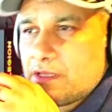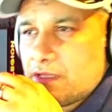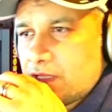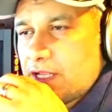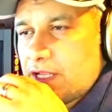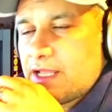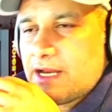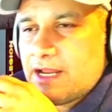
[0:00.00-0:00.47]

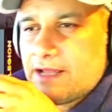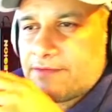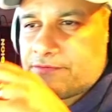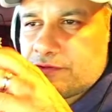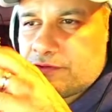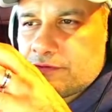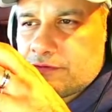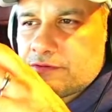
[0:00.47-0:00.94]
And
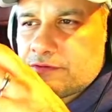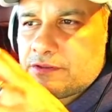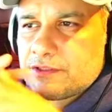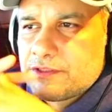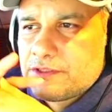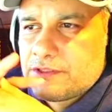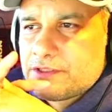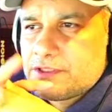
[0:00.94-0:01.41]
after
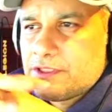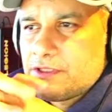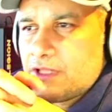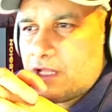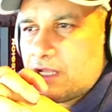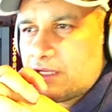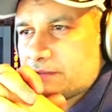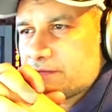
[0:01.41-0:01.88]
she
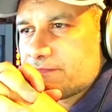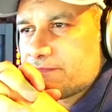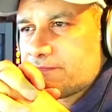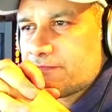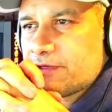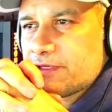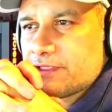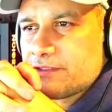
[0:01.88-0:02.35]
lost her
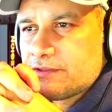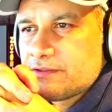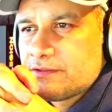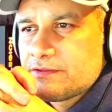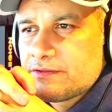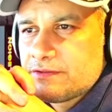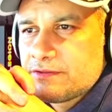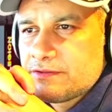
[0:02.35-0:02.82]
friend,
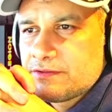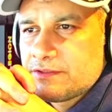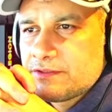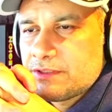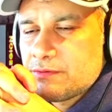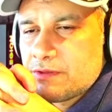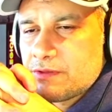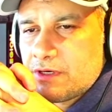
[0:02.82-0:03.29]

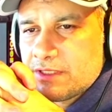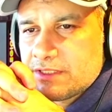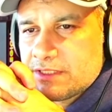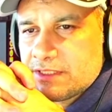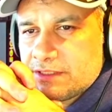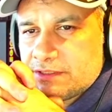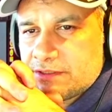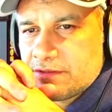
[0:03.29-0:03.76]
she went on his
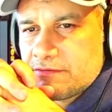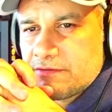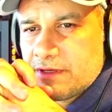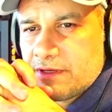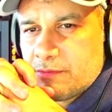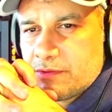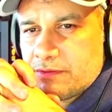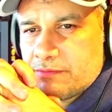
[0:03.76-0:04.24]

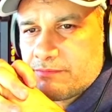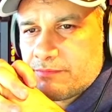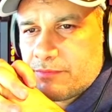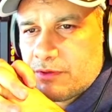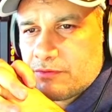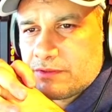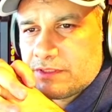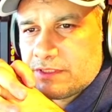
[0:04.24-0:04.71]
Instagram and
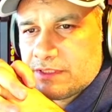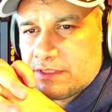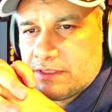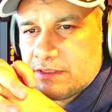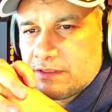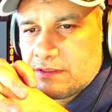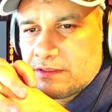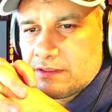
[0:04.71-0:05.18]
posted
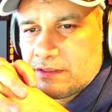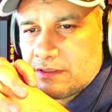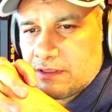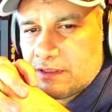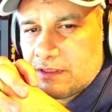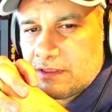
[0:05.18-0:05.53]
a